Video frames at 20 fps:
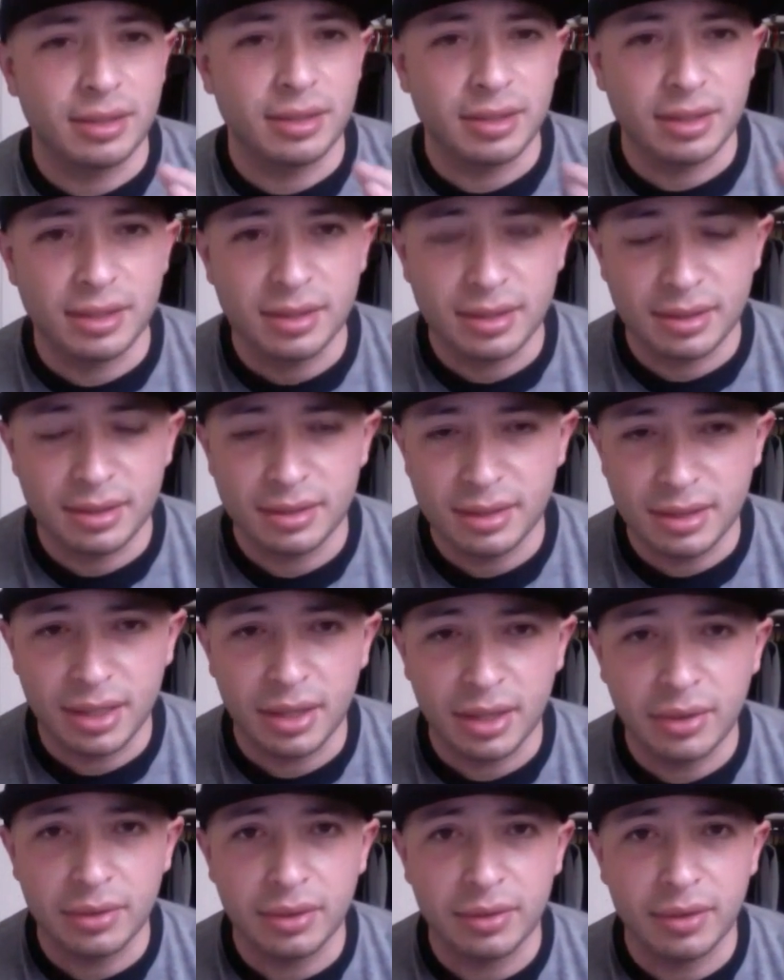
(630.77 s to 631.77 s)
just
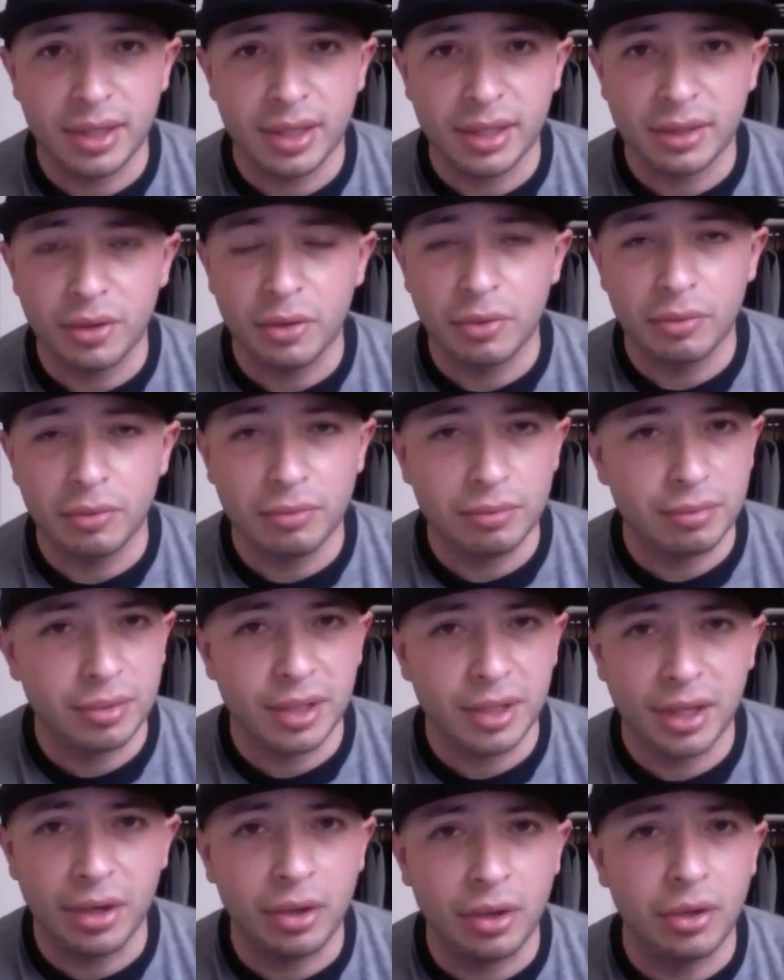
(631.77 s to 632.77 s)
telling you, like, don't
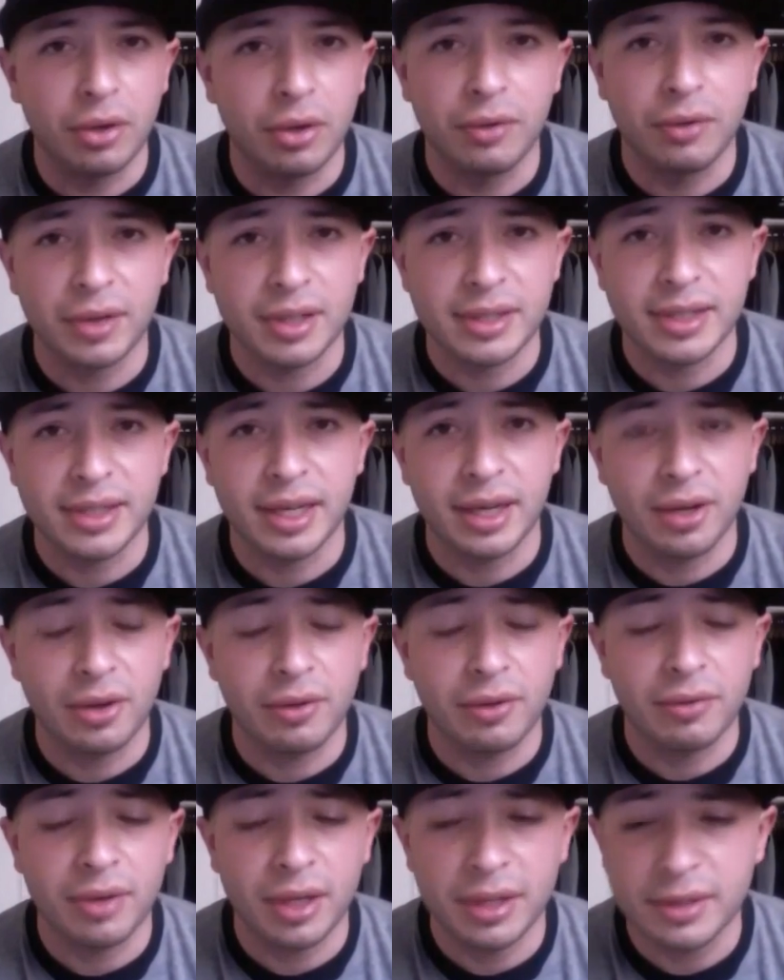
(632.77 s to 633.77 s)
get all overexcited over it.